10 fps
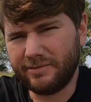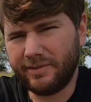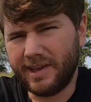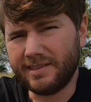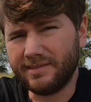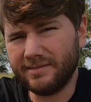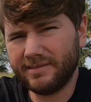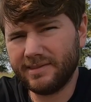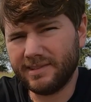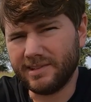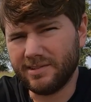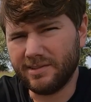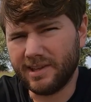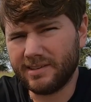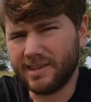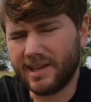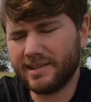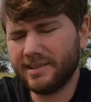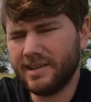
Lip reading: fade, like that.